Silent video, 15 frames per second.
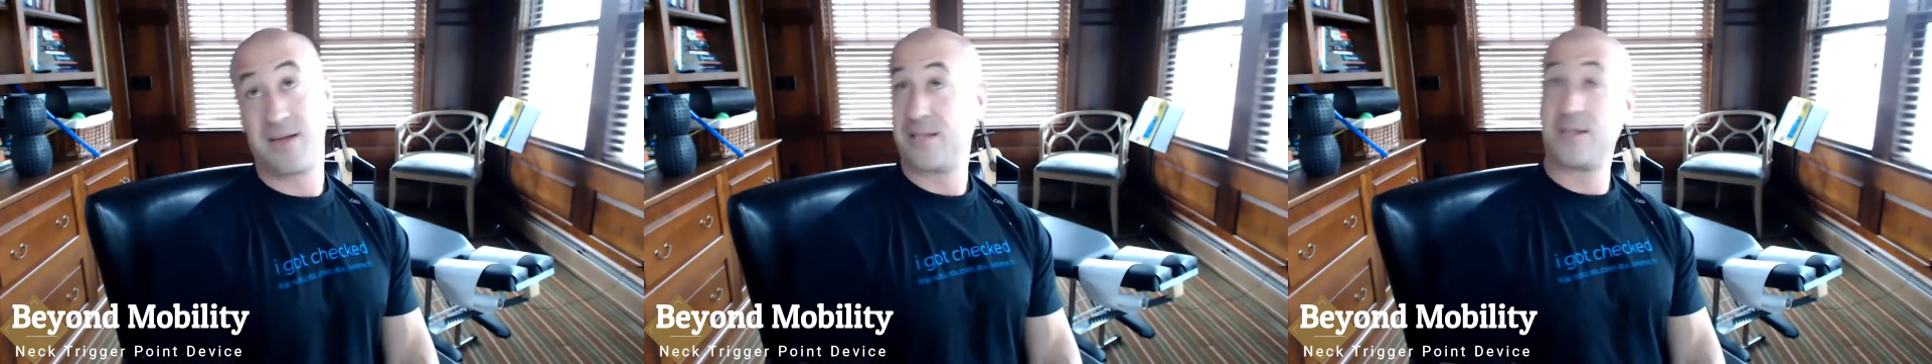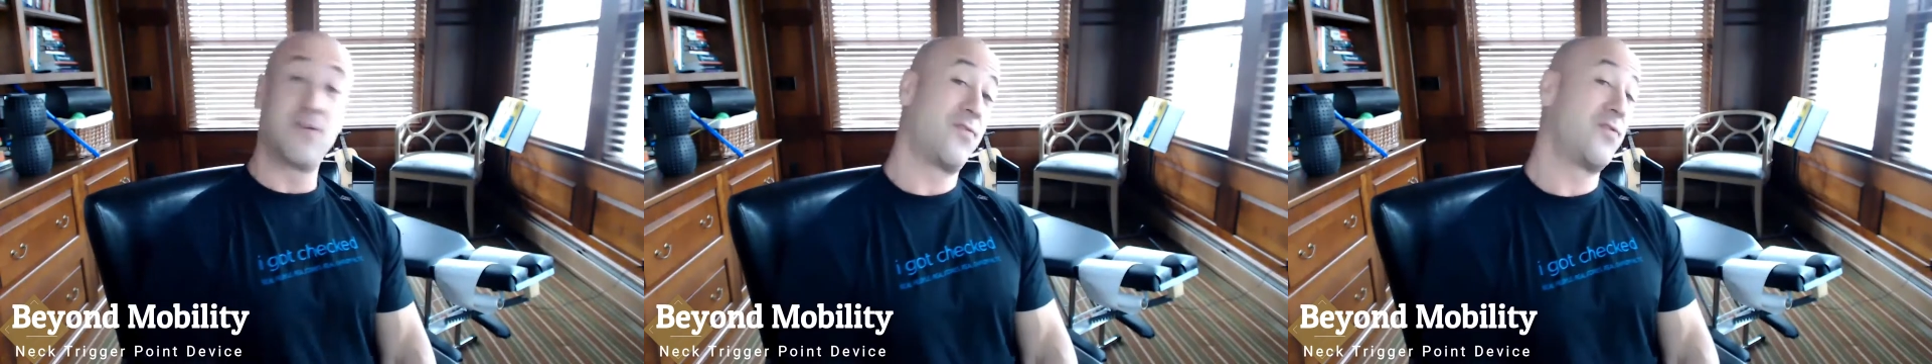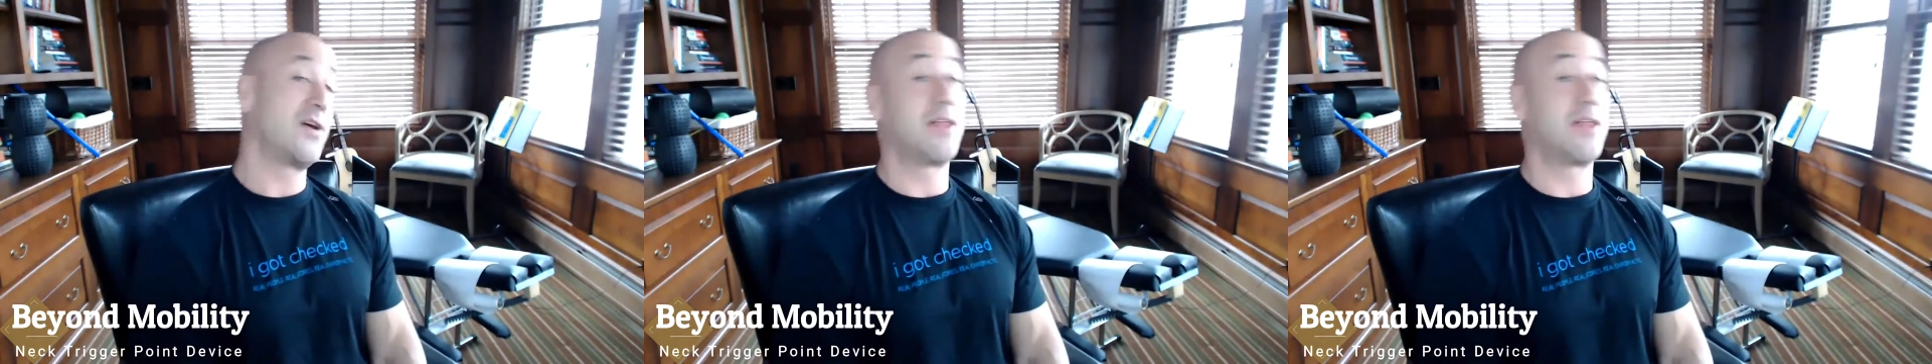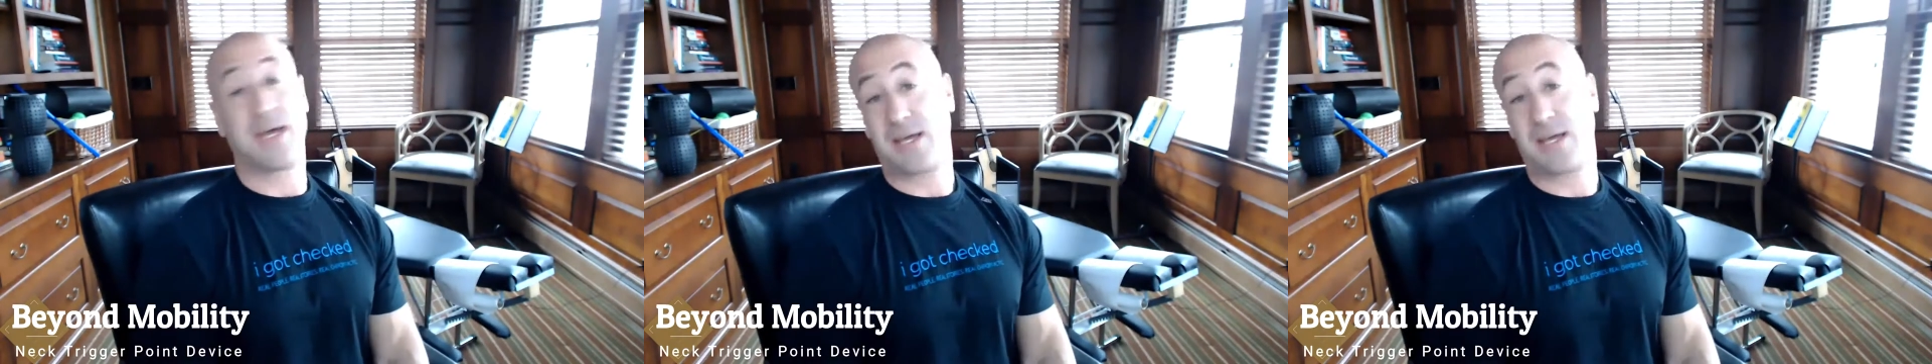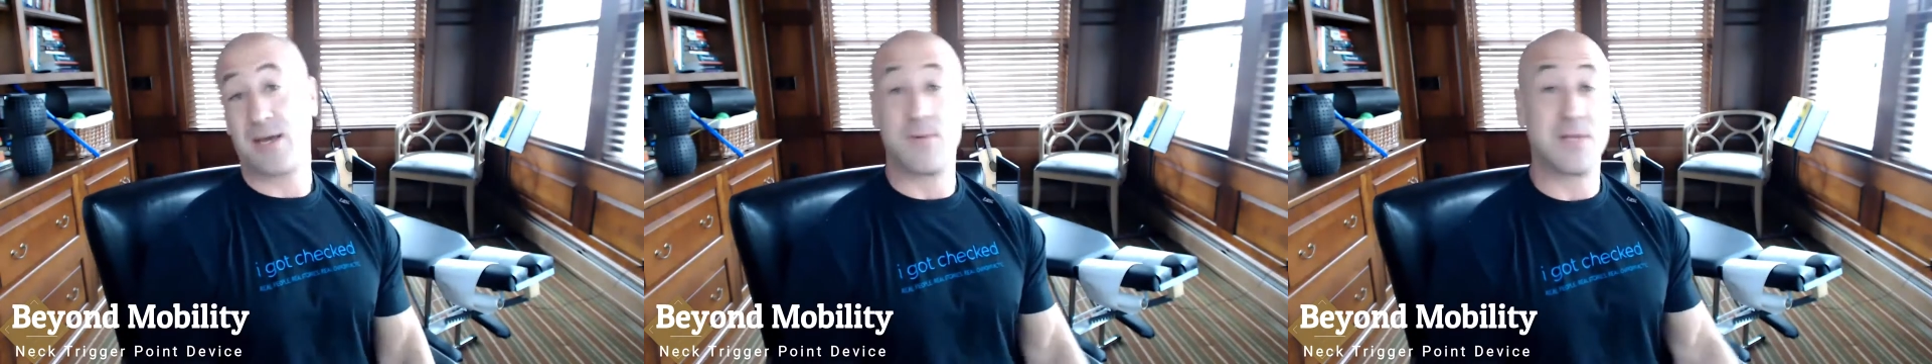you feel
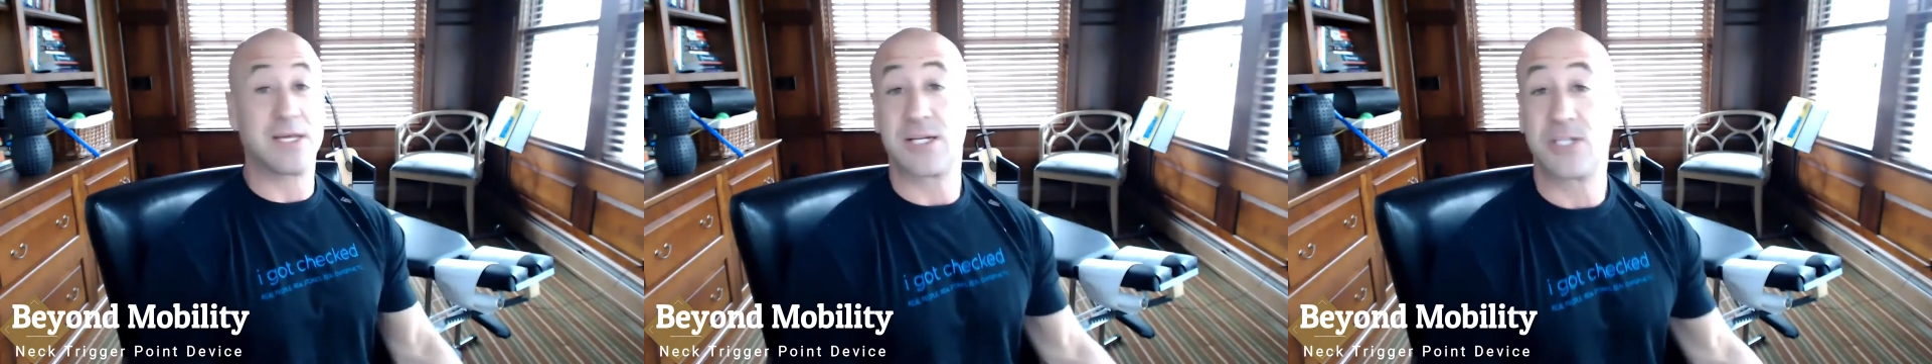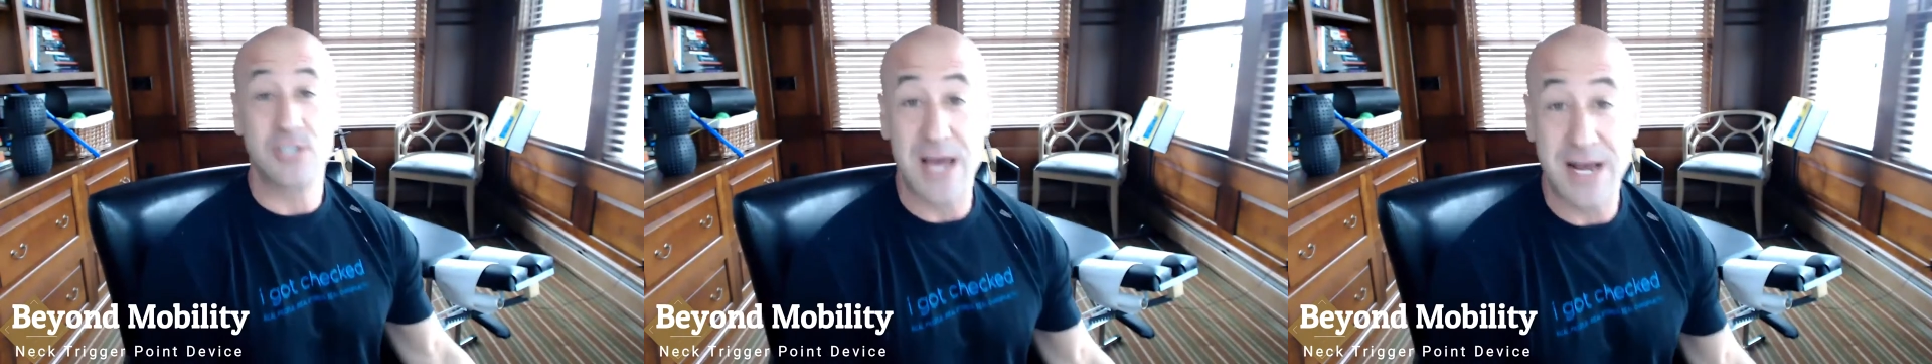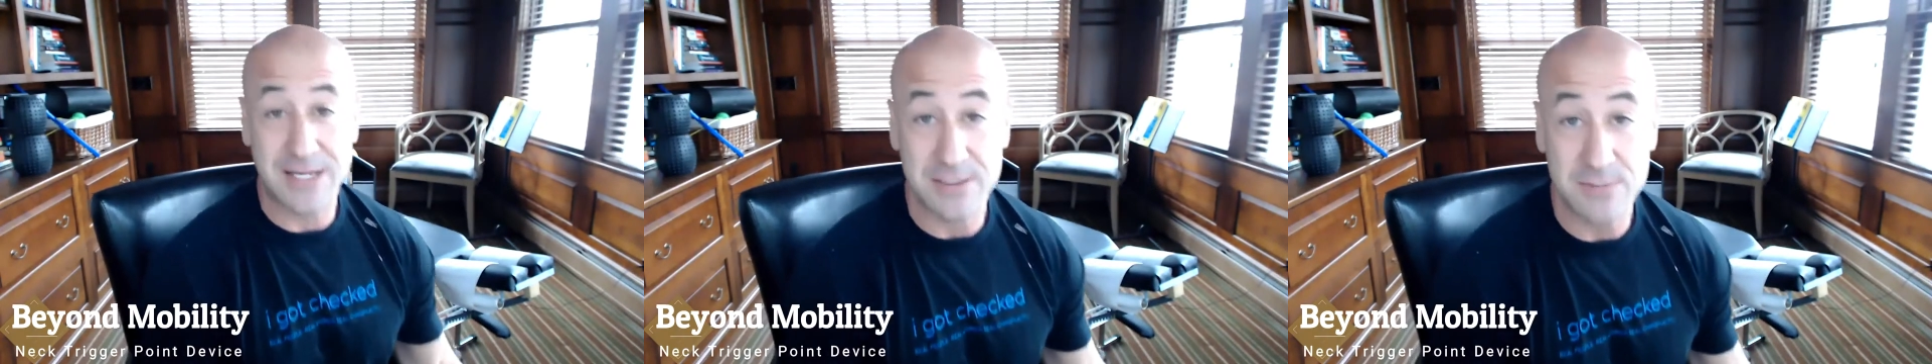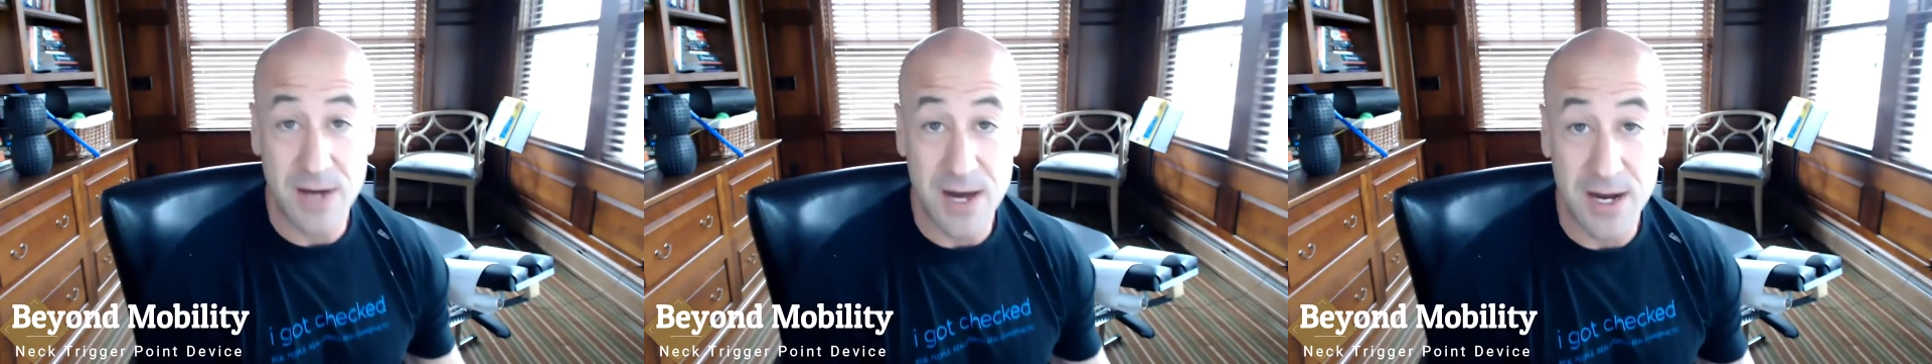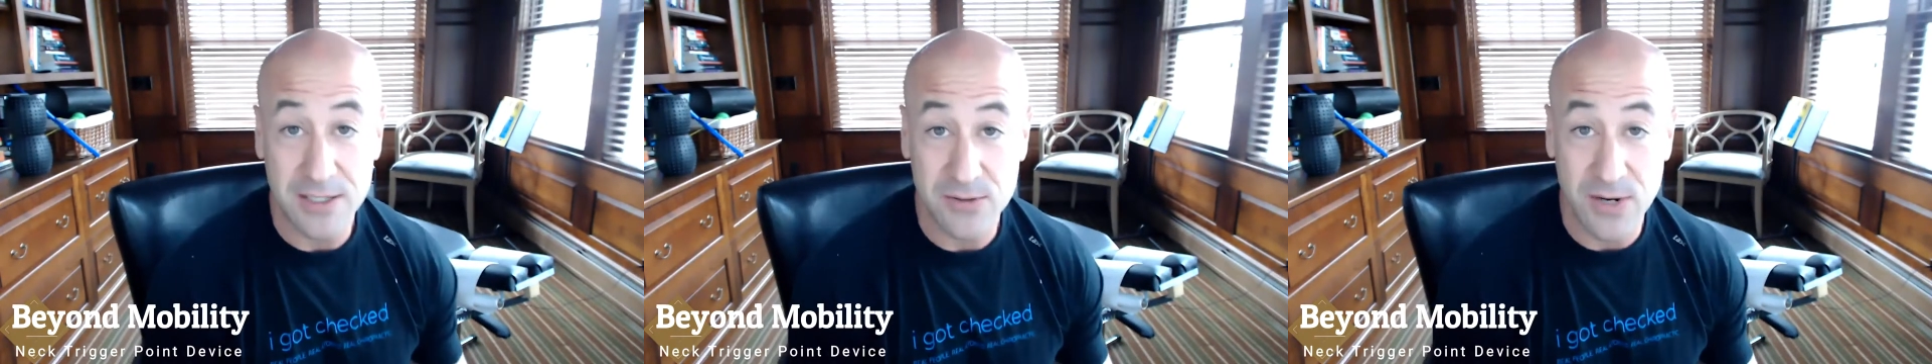like, I mean, like a jack in the
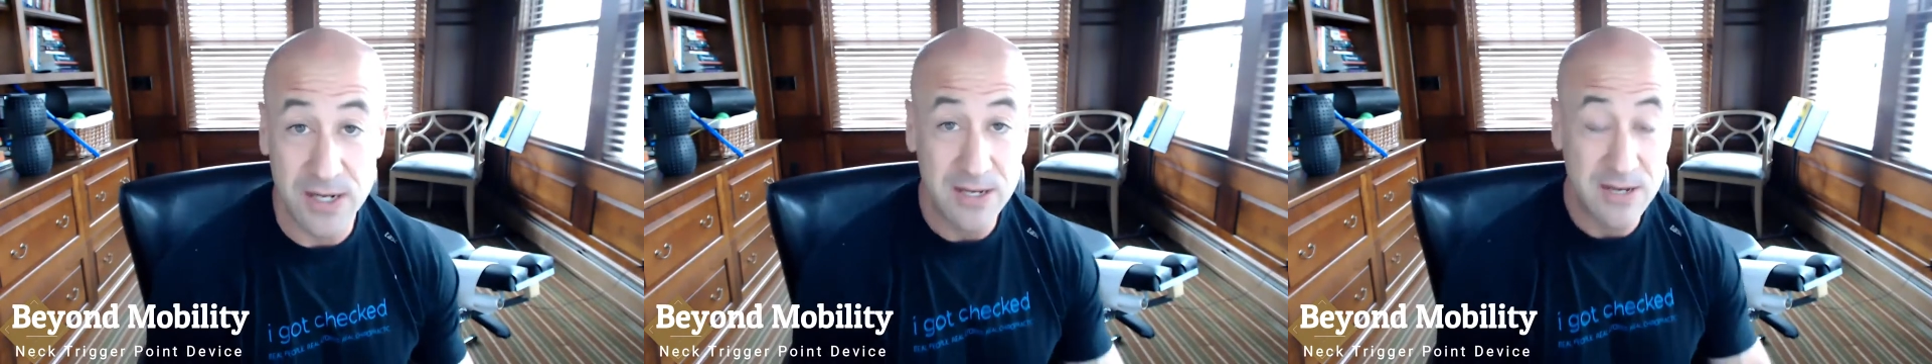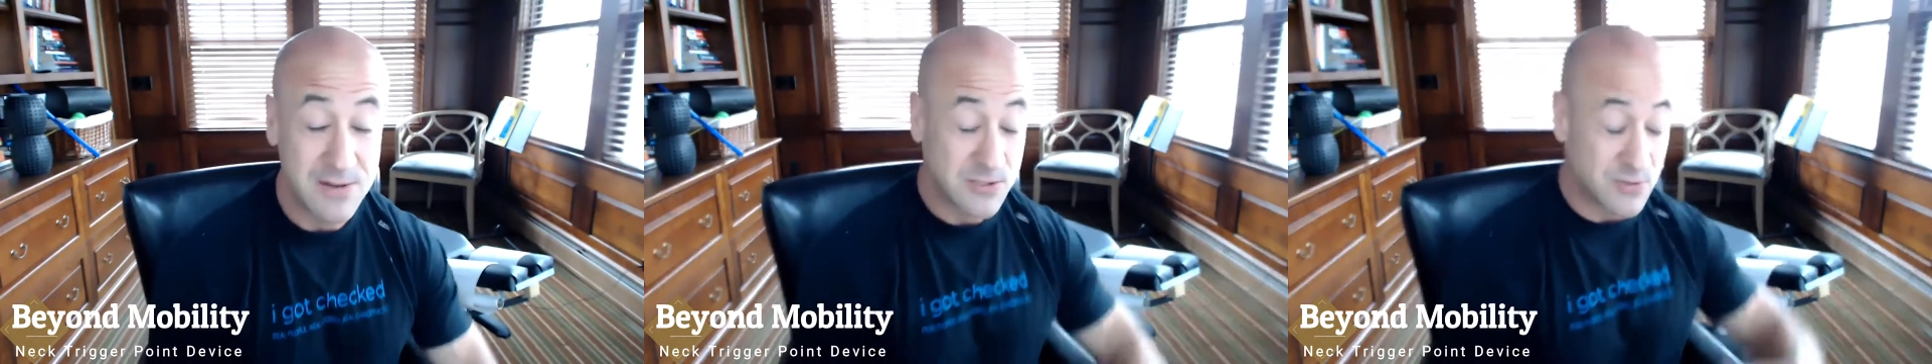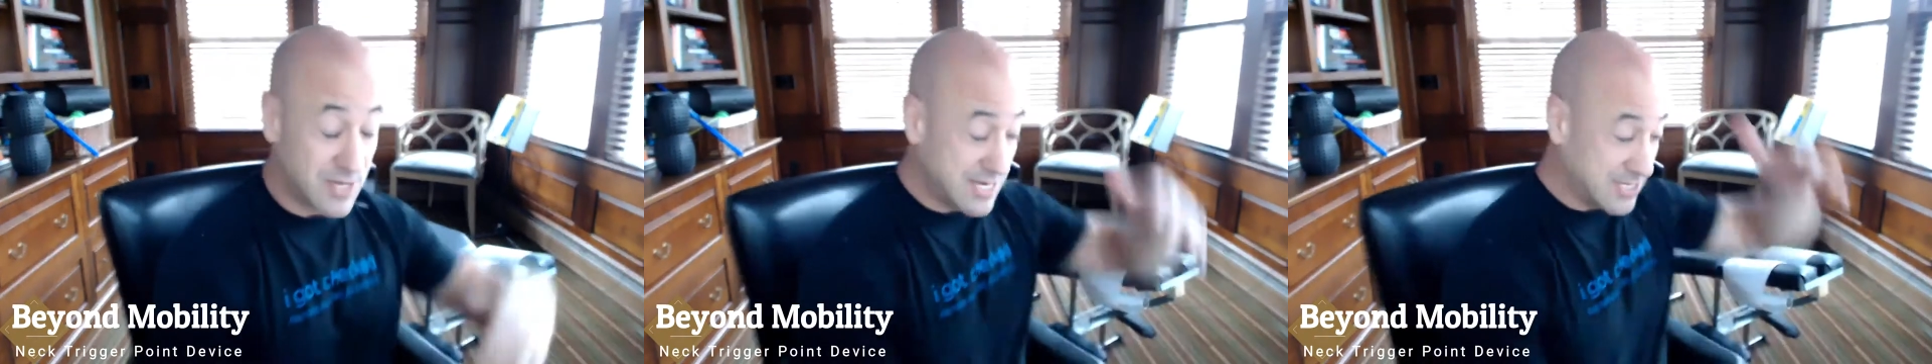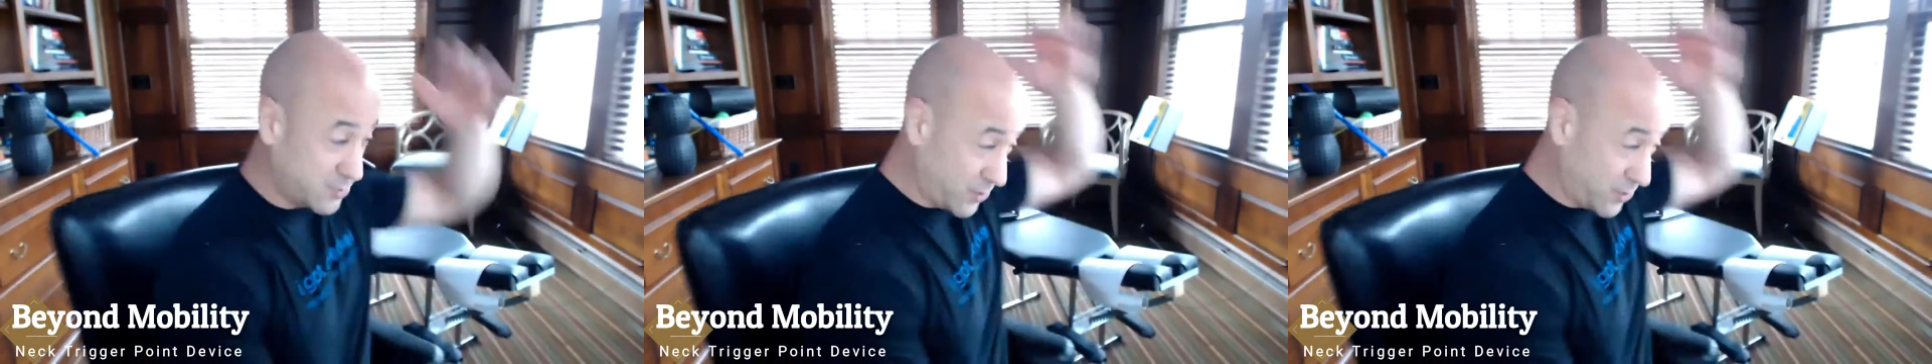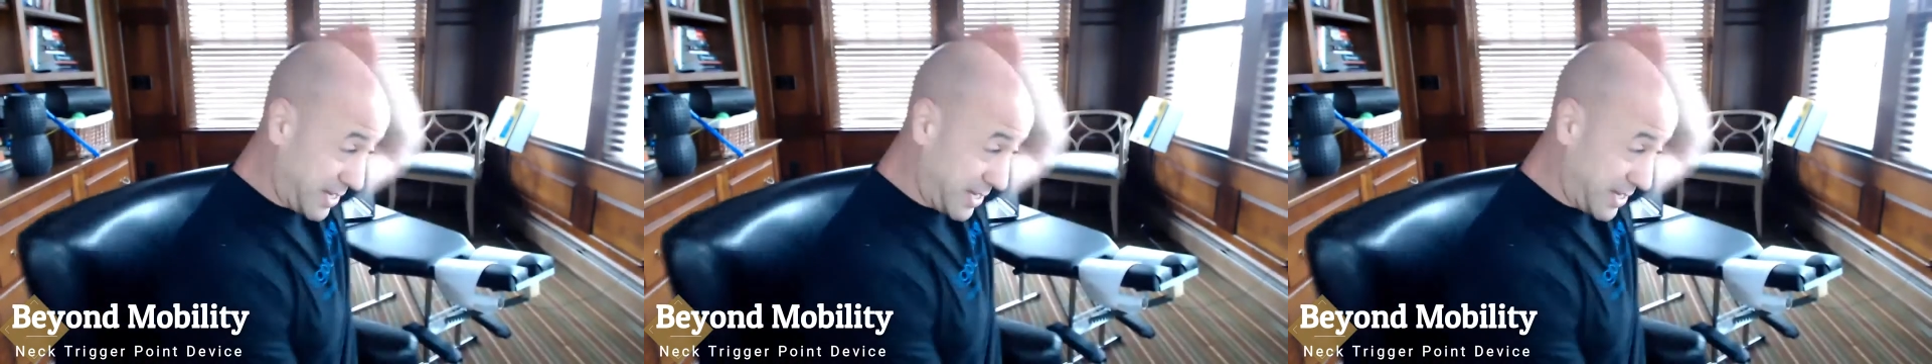box, right? So I just